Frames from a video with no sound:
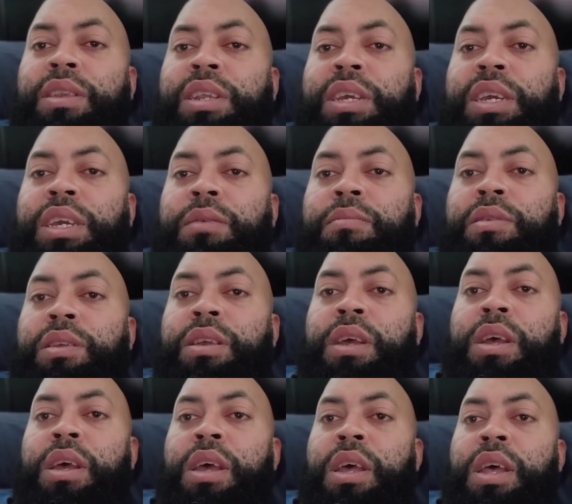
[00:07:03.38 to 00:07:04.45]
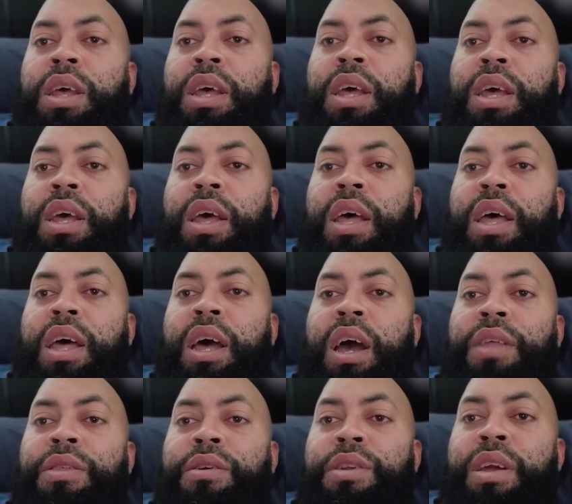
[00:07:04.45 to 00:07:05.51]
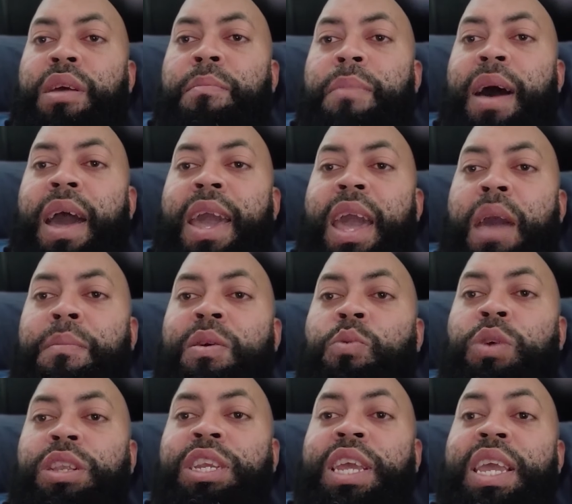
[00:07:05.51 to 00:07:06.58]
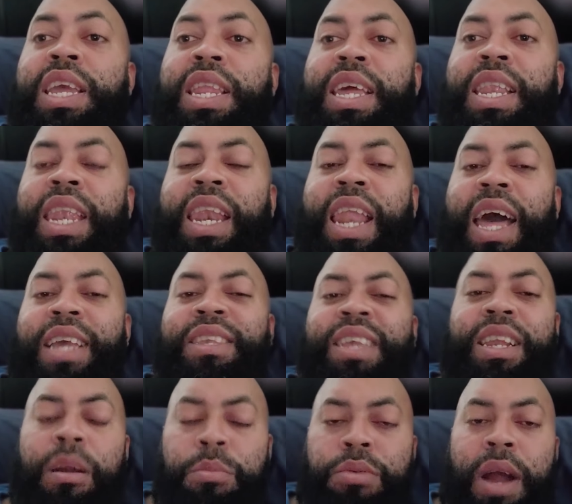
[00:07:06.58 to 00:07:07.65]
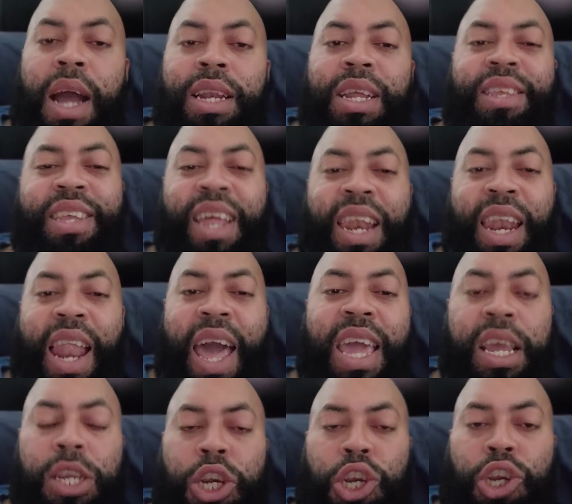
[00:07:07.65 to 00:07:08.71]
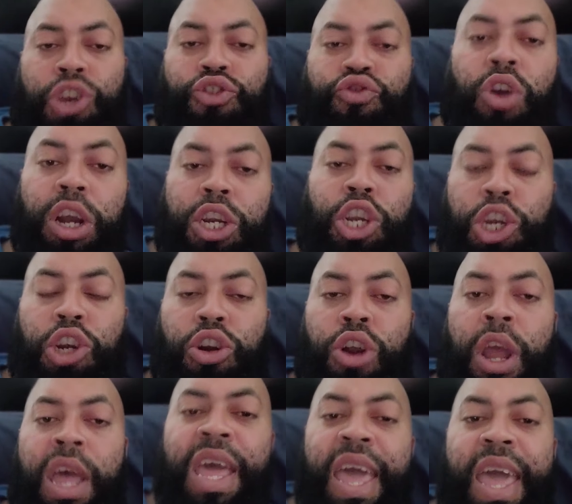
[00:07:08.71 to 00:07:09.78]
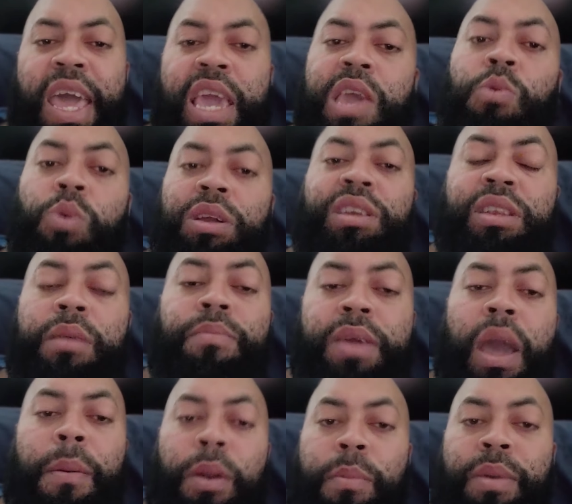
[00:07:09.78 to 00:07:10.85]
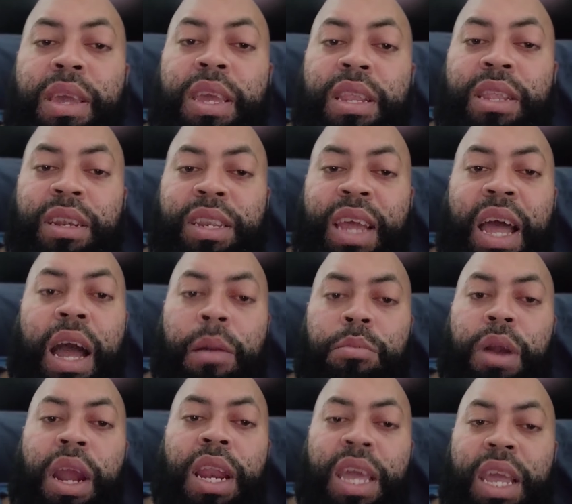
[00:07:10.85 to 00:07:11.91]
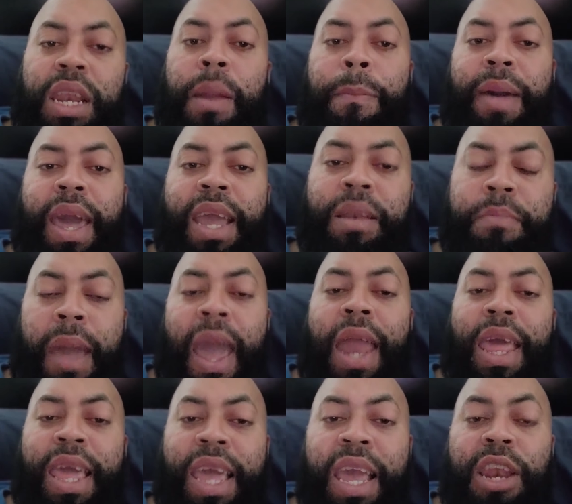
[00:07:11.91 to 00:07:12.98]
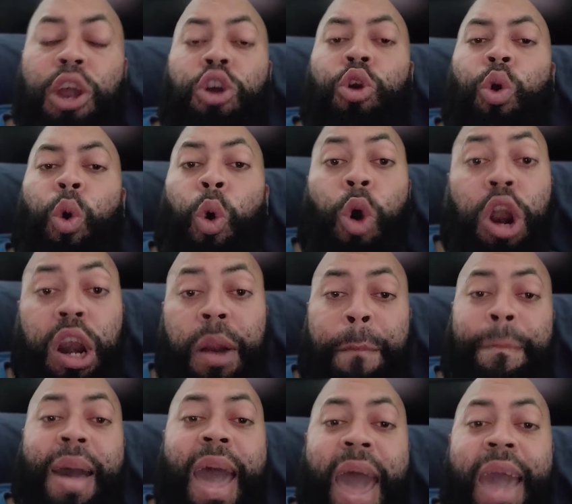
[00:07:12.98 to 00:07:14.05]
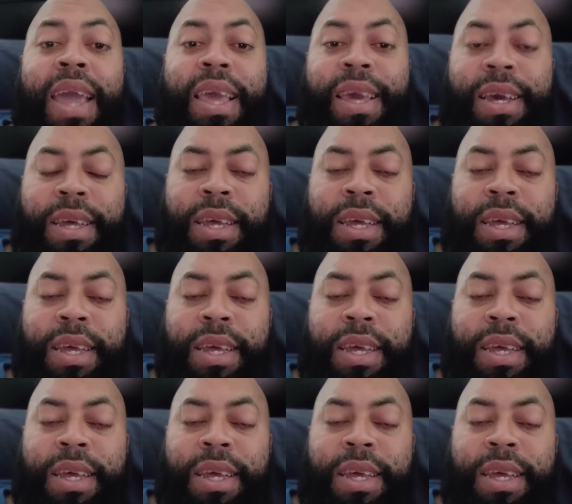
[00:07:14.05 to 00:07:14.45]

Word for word: teams, other than Miami, which he didn't like, see, LeBron doesn't like structure. He wants to be able to be the Tom Brady and the Peyton Manning and the quarterback